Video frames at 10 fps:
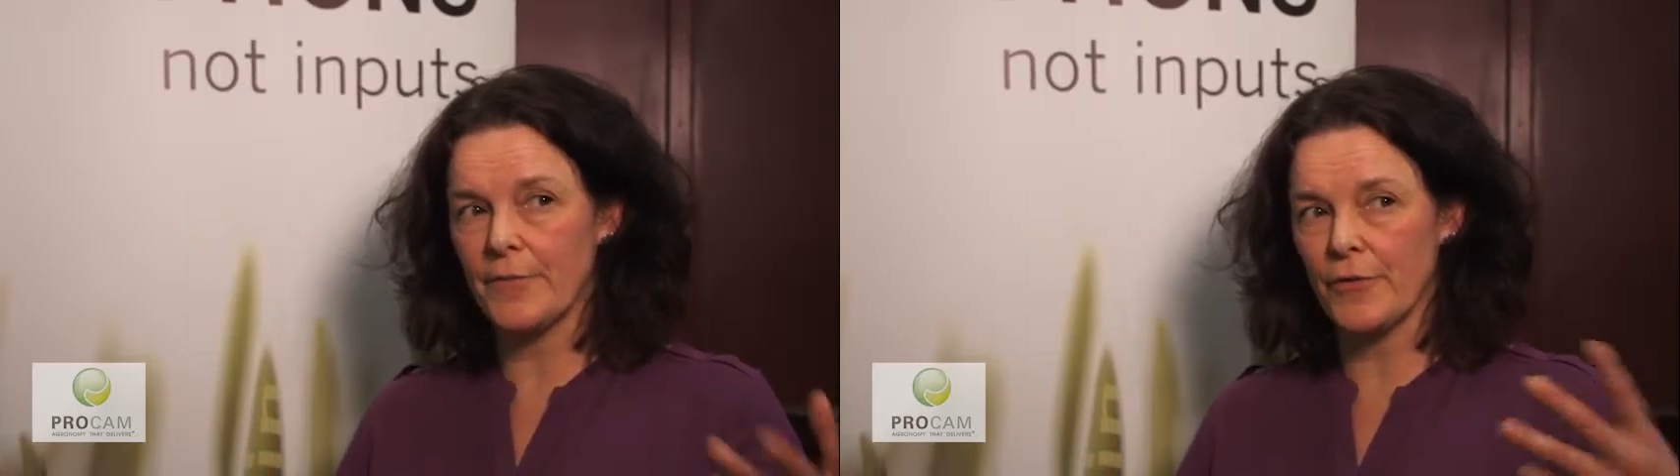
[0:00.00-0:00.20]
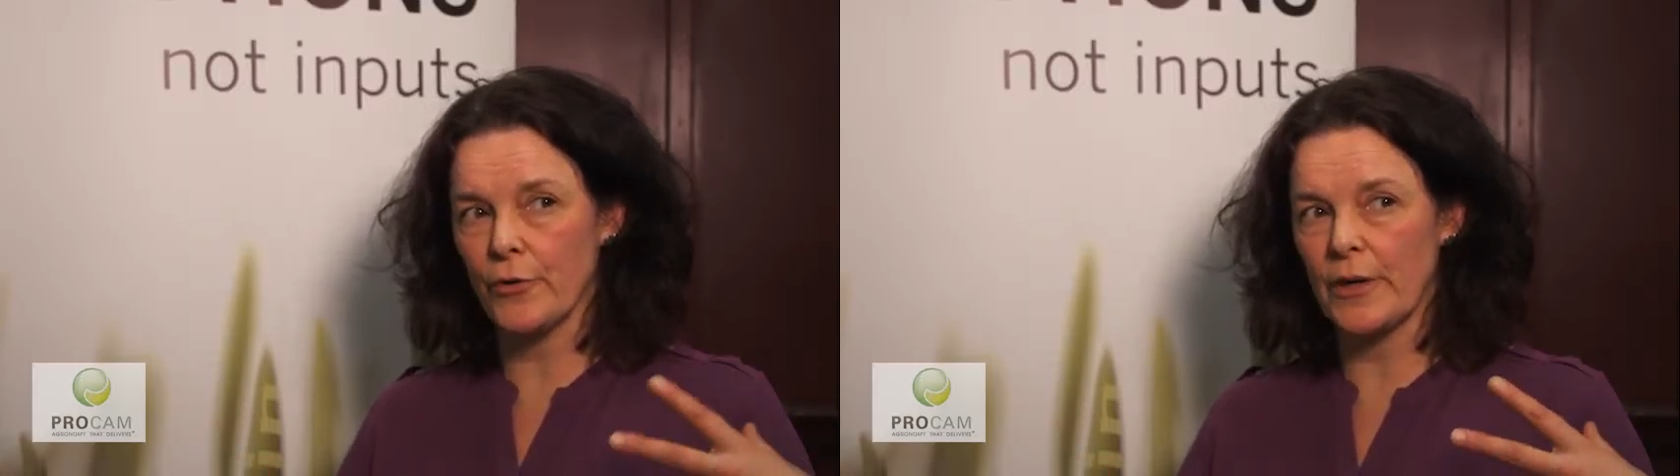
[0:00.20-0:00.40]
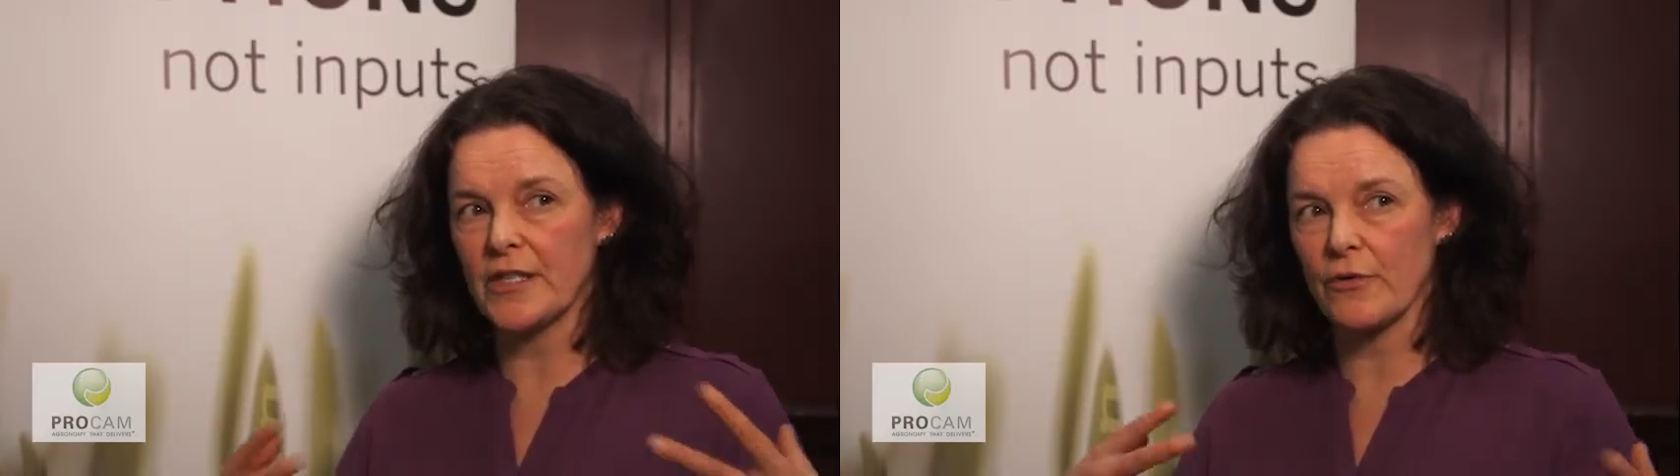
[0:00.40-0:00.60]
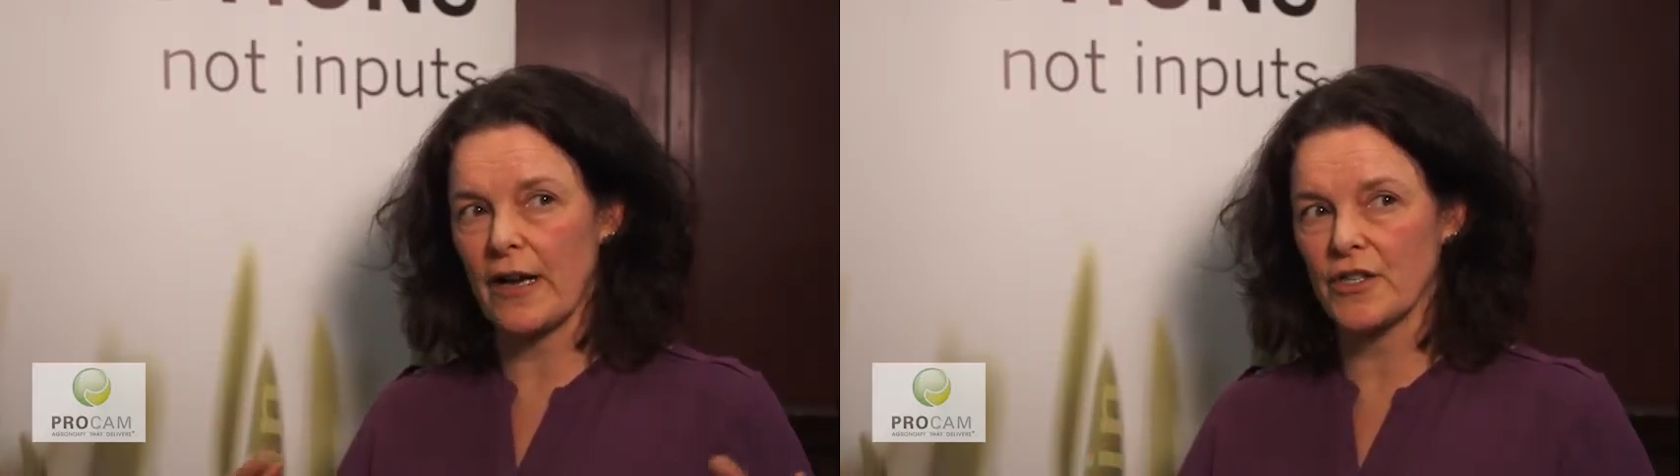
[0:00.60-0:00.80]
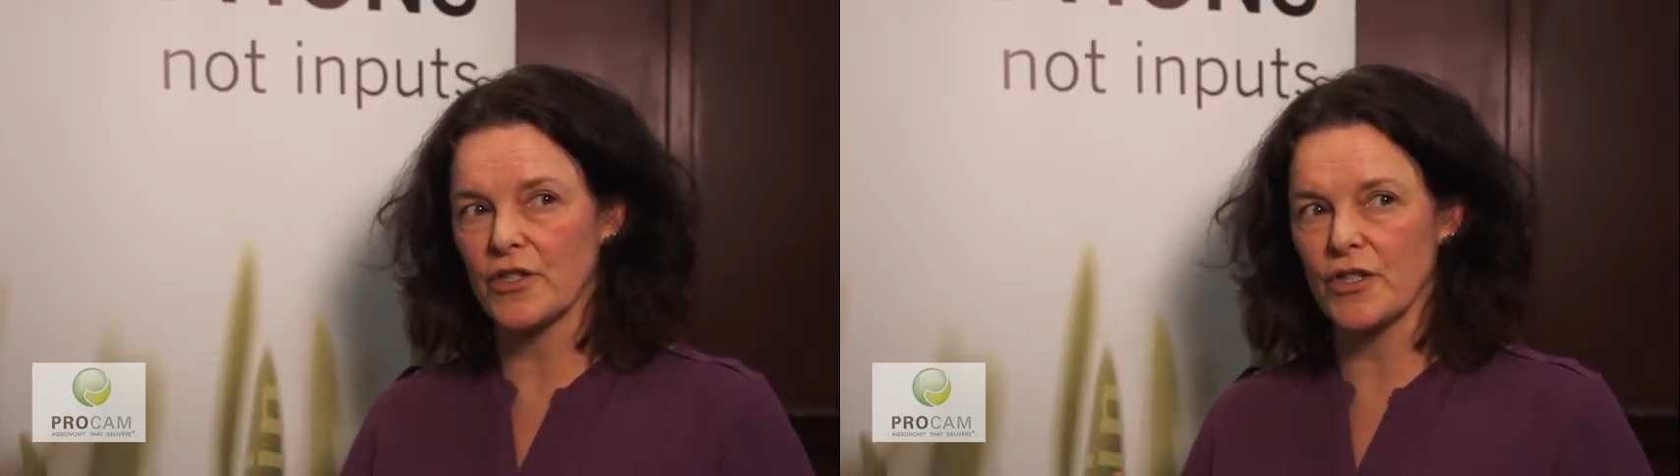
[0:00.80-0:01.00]
through
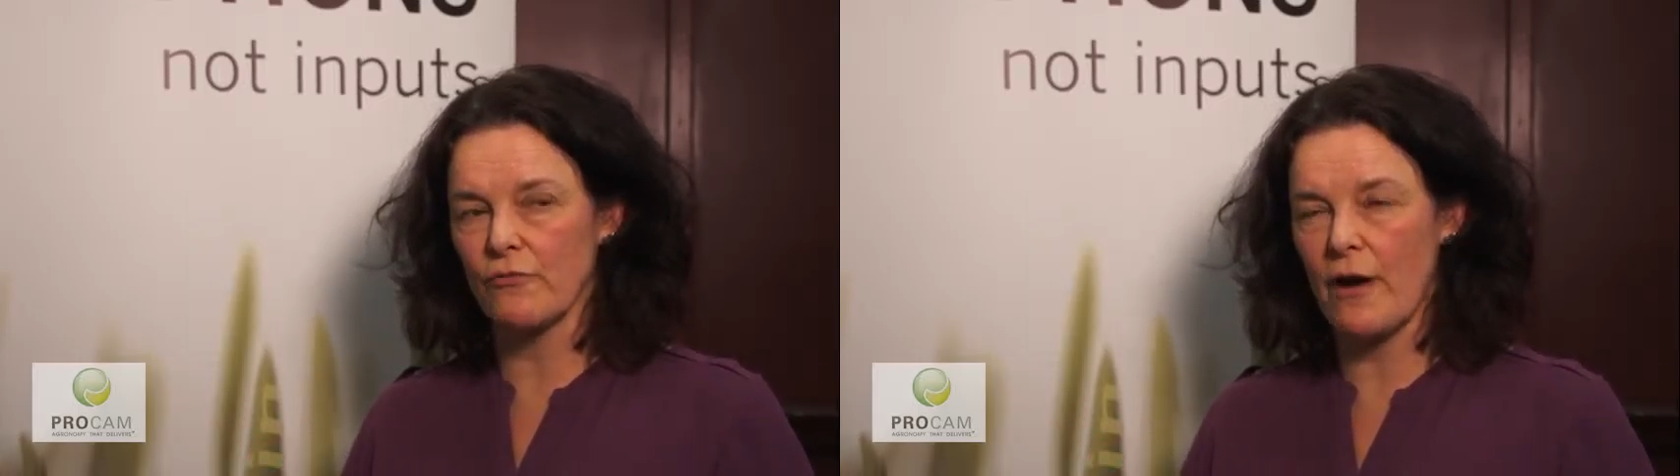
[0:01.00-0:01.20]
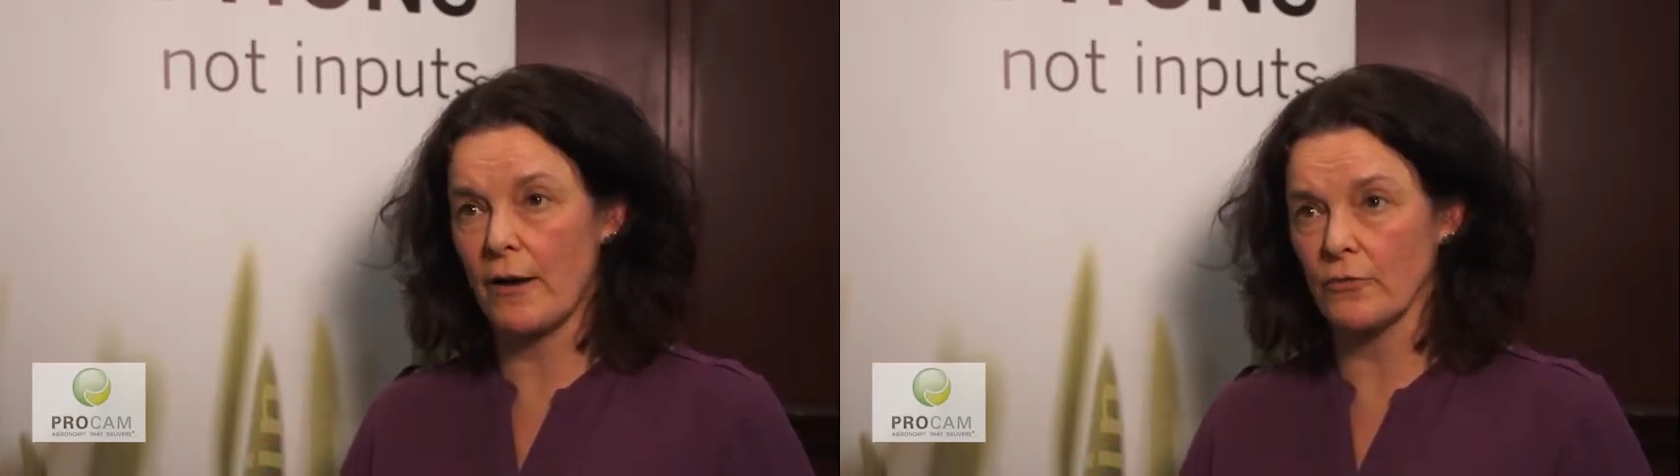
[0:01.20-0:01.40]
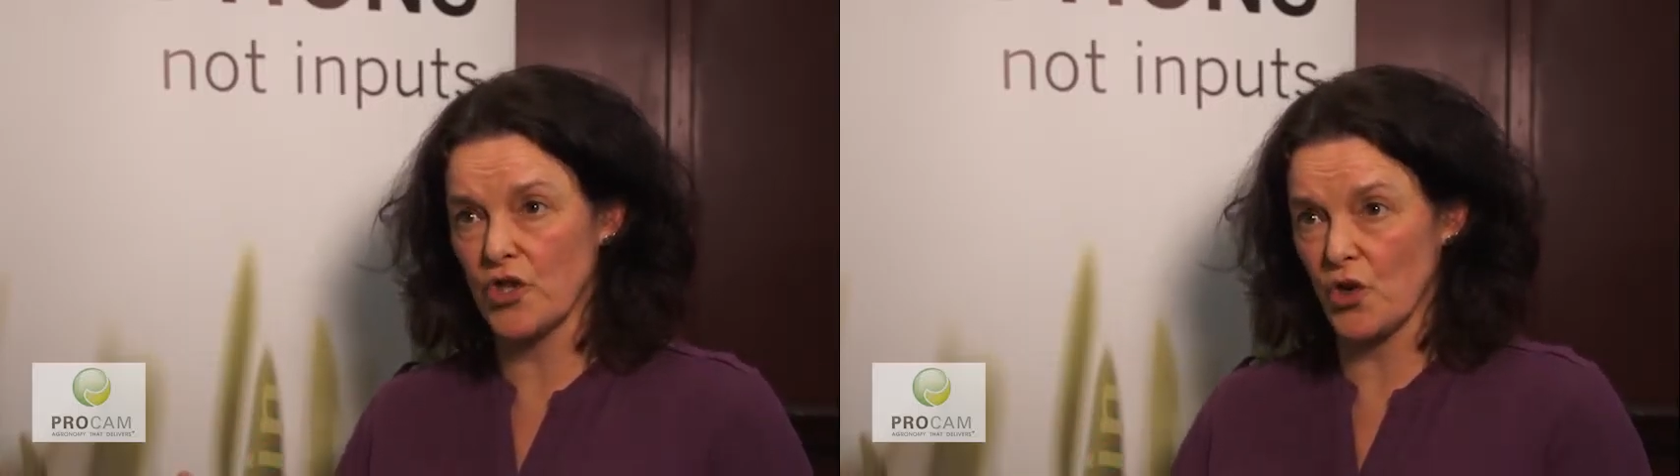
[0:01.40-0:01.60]
interactions around